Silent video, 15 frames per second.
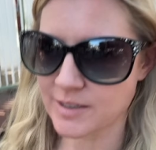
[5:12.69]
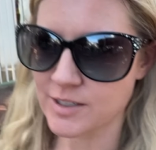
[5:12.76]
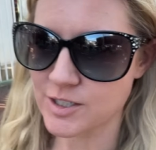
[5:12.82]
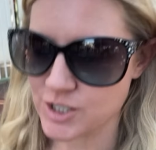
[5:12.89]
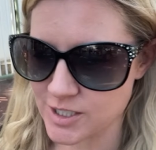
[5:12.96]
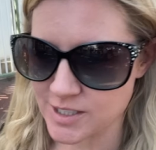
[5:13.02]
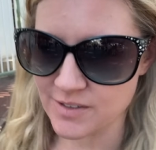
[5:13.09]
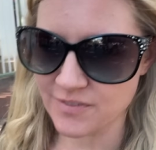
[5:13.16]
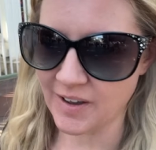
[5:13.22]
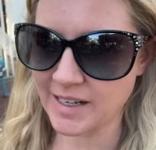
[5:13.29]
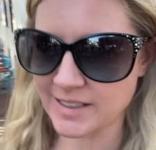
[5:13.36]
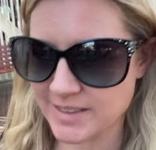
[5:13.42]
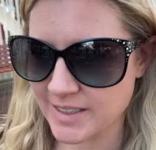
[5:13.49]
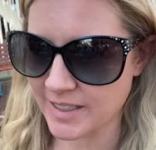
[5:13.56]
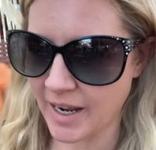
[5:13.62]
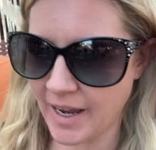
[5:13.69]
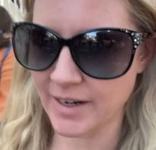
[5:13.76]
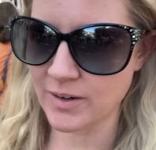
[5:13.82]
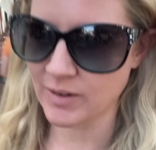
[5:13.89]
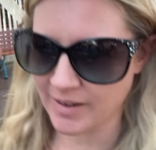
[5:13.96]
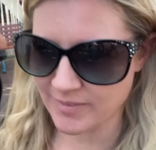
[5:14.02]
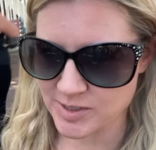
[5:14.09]
just the fact that I
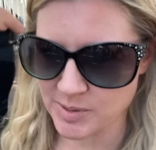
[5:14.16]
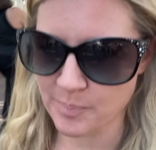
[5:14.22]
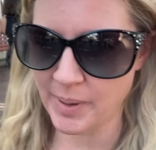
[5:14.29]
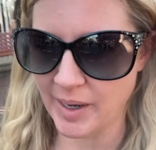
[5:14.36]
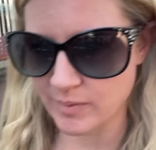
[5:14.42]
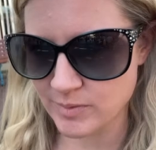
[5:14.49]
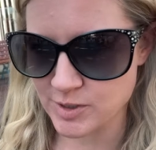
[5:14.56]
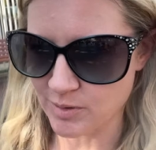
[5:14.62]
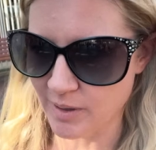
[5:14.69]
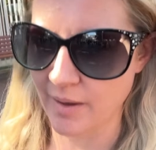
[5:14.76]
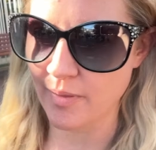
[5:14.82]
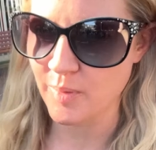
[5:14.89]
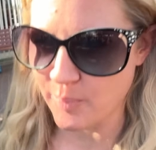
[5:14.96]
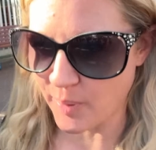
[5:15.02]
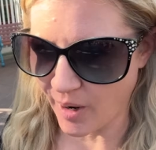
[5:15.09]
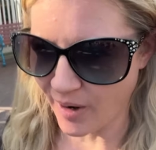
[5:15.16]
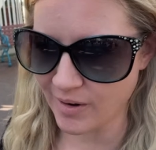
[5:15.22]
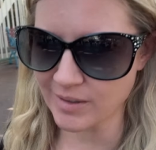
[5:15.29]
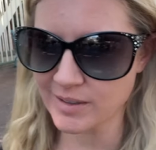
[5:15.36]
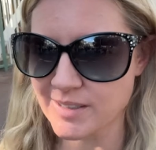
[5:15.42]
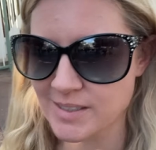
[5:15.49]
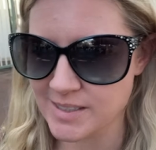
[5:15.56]
don't have to bounce around the
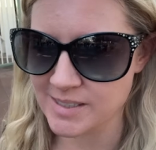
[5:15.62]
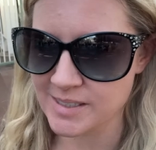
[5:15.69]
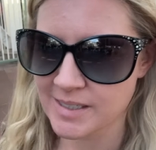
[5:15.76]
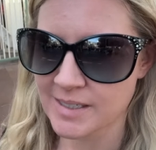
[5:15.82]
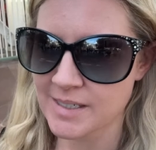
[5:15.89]
parks